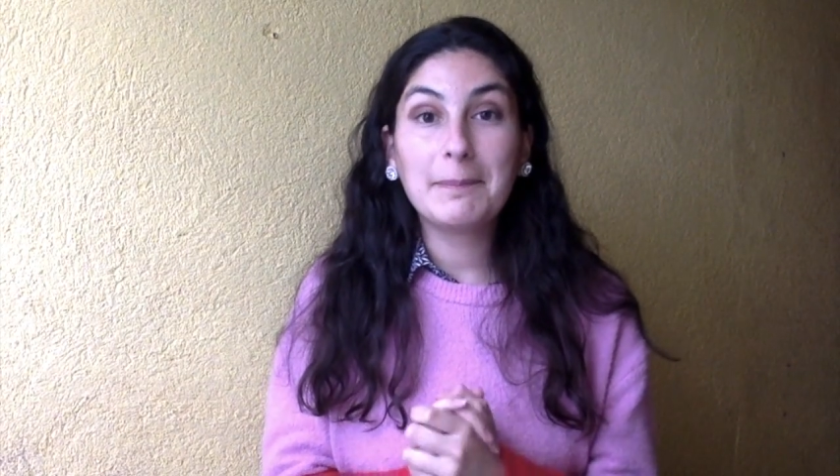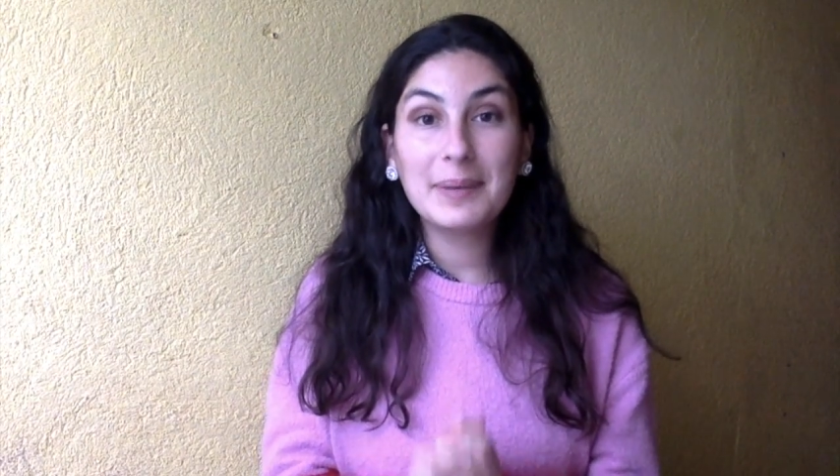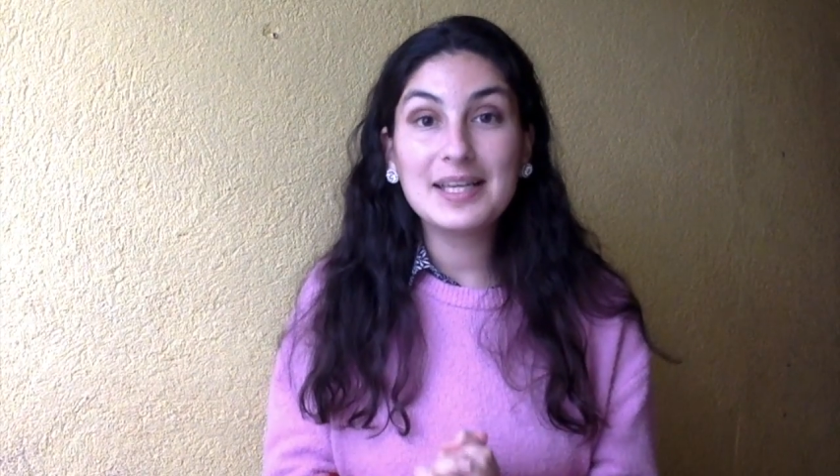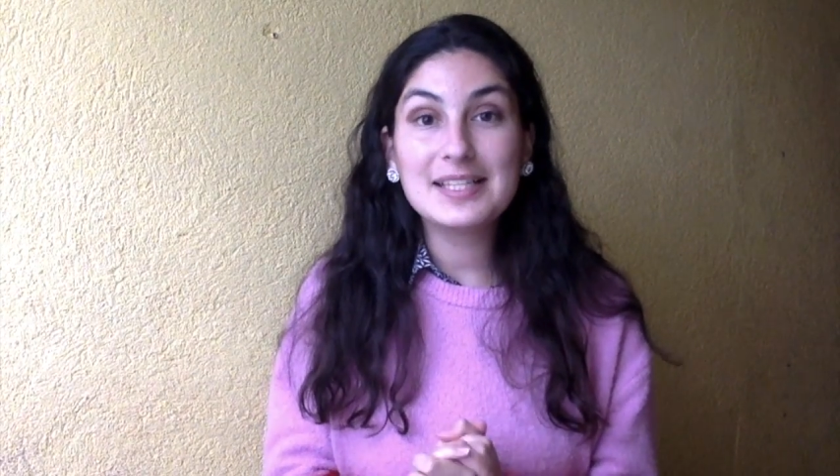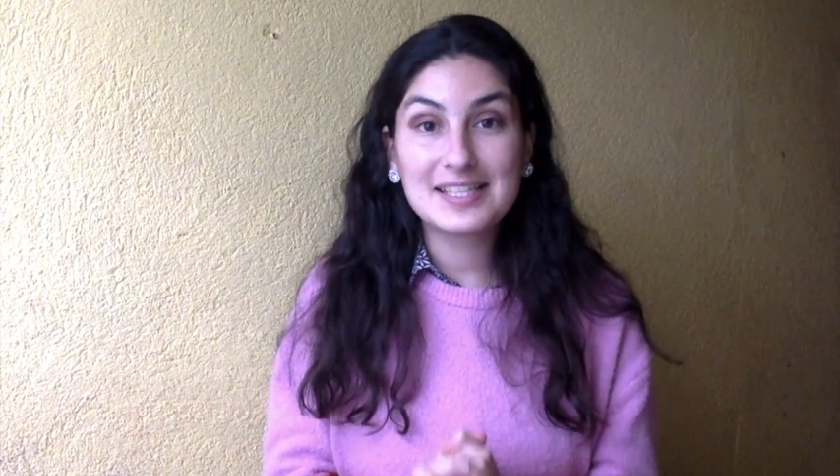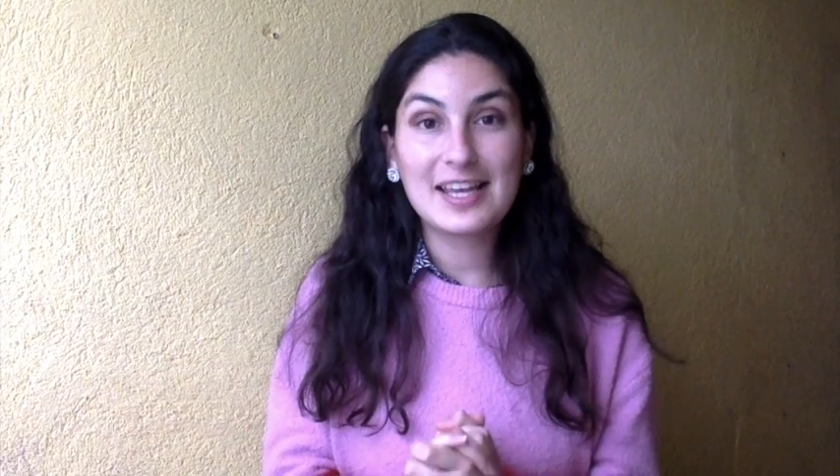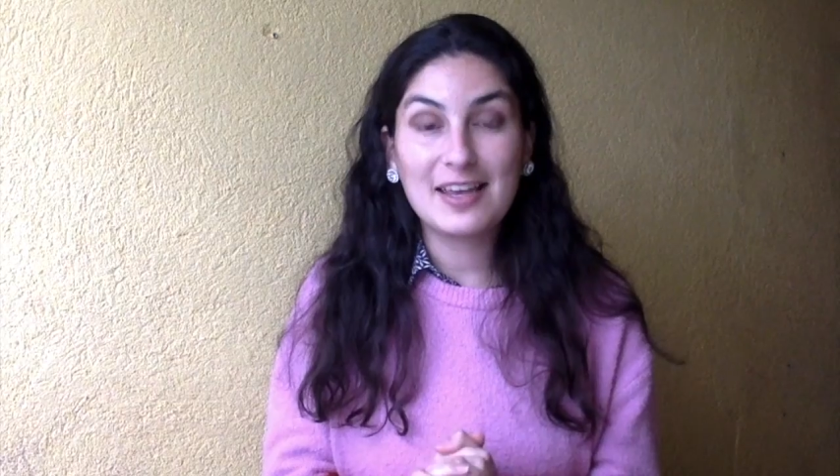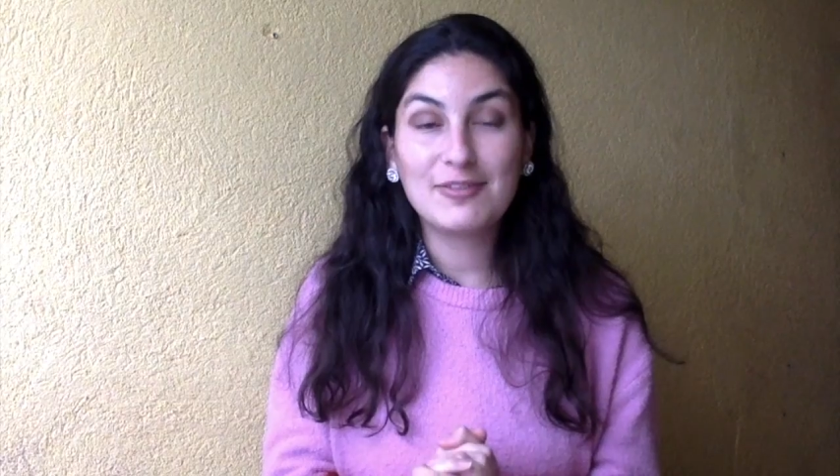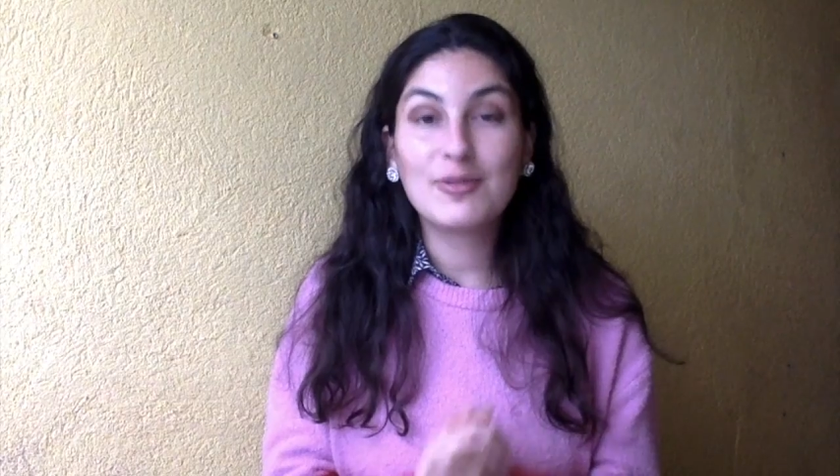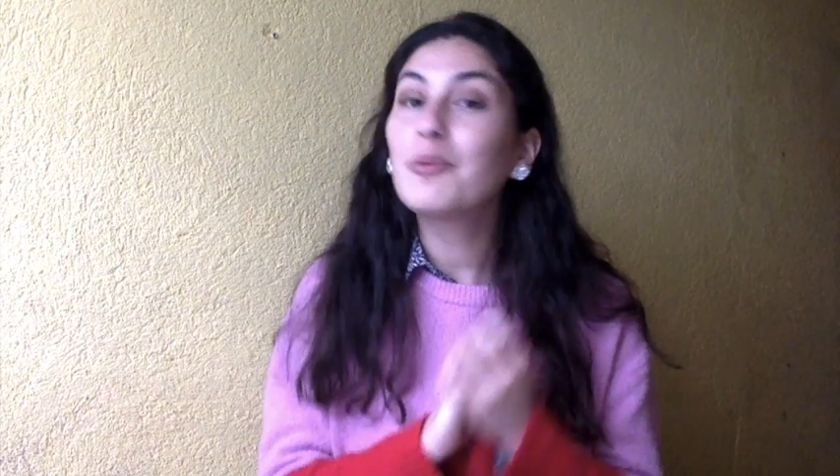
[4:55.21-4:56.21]
be
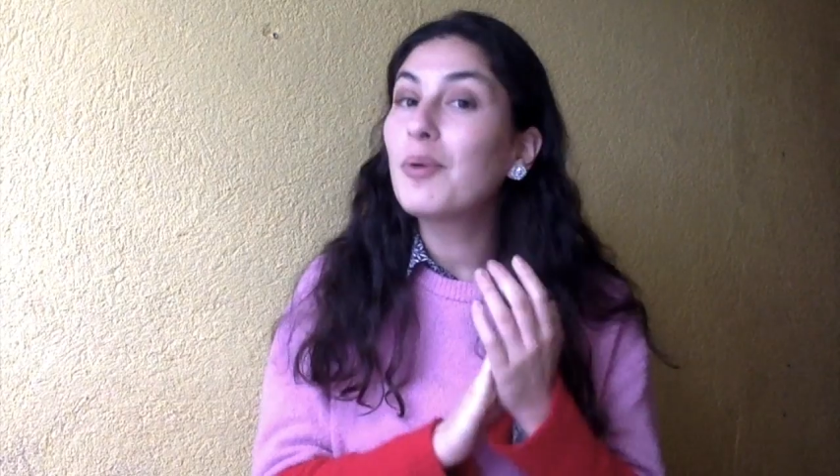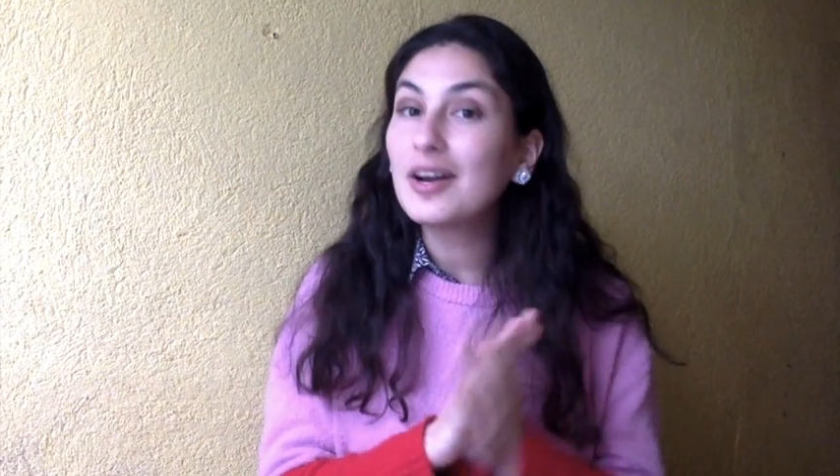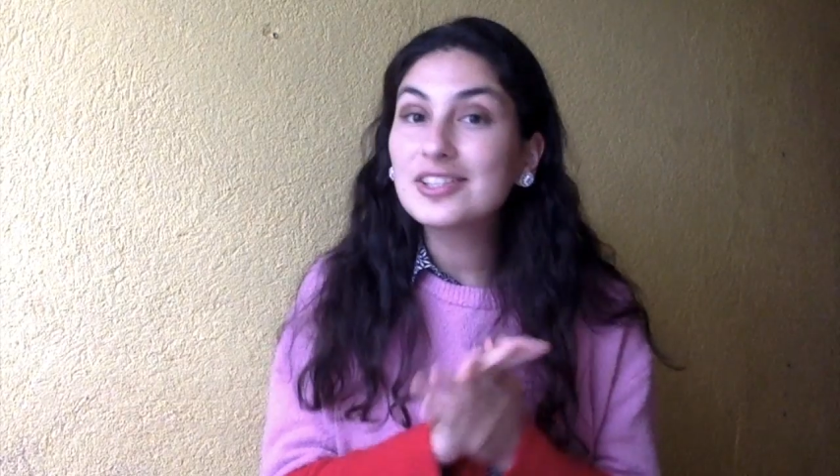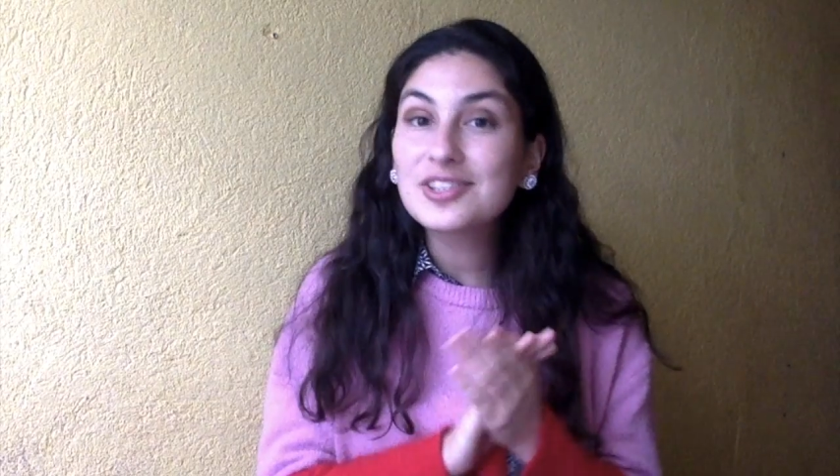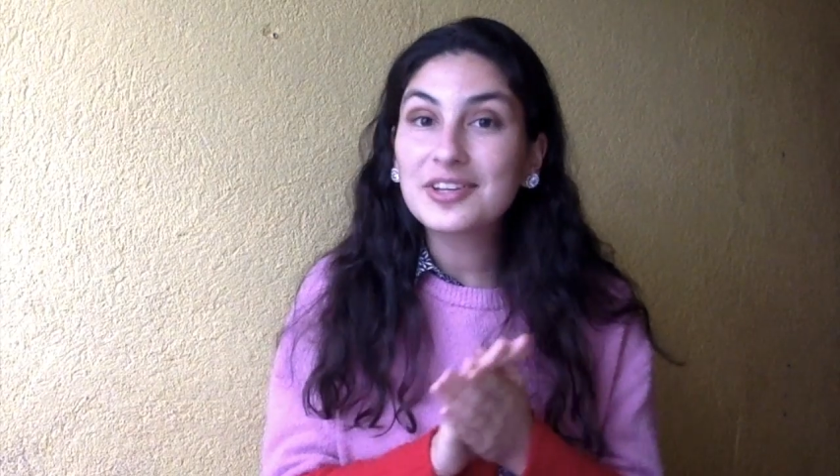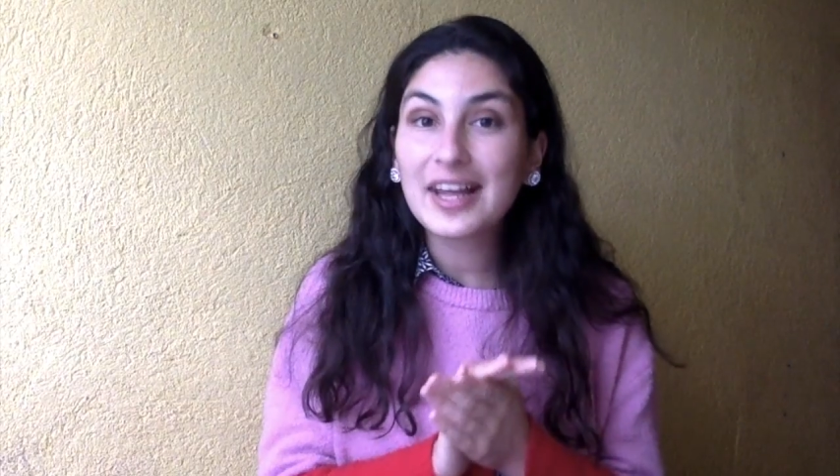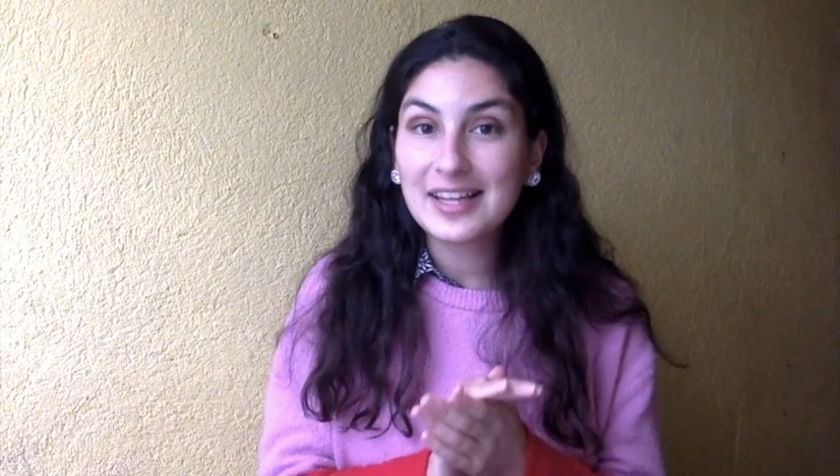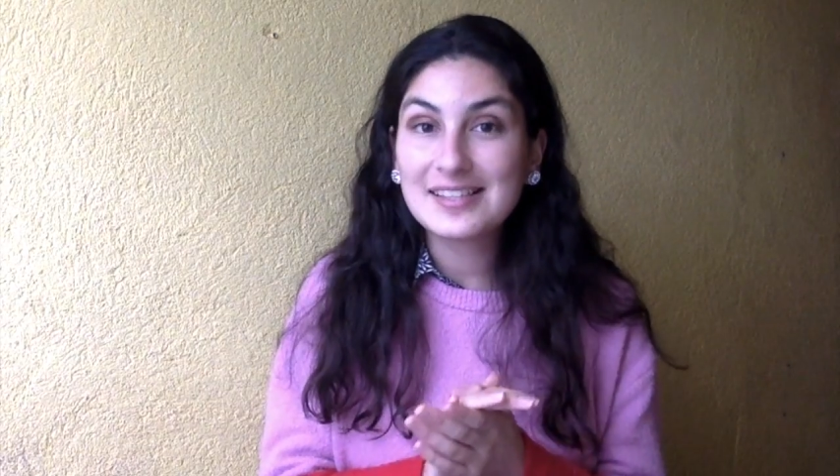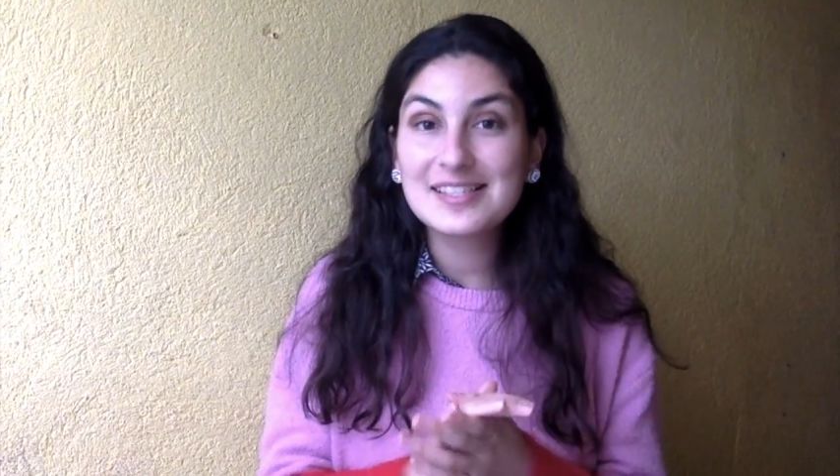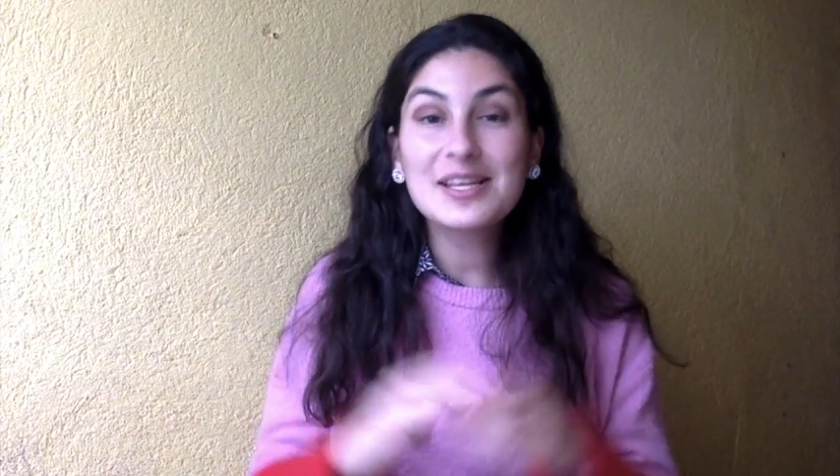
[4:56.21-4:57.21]
safe, wash your
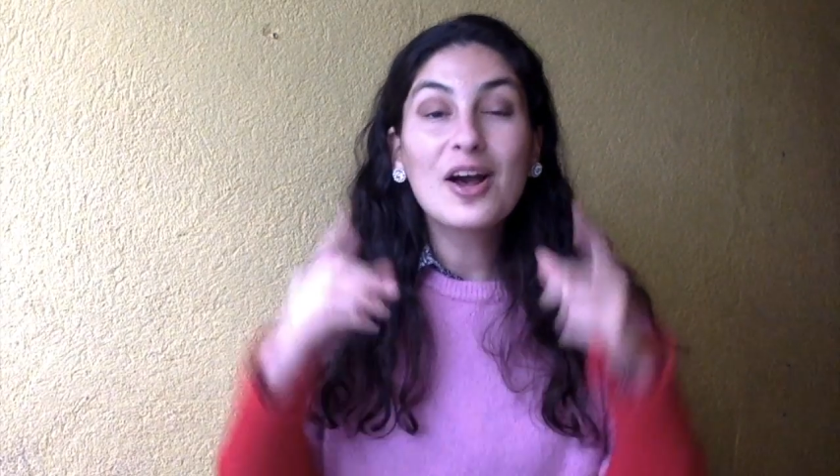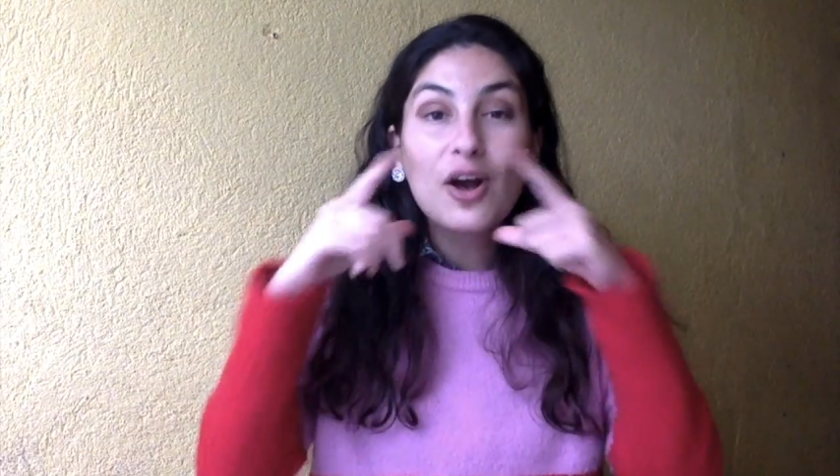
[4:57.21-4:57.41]
hands,